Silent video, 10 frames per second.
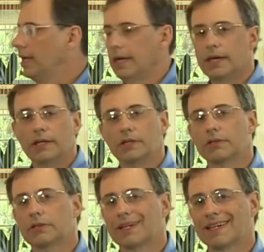
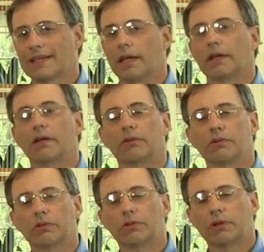is it
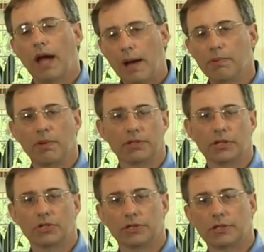complements,
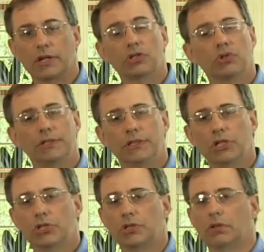I should say,
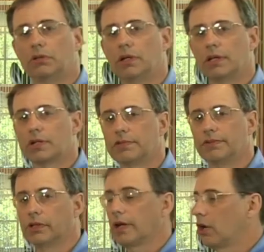traditional
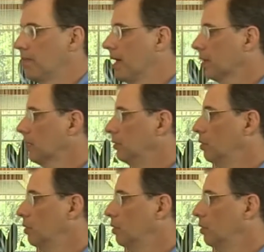electrophilic aromatic,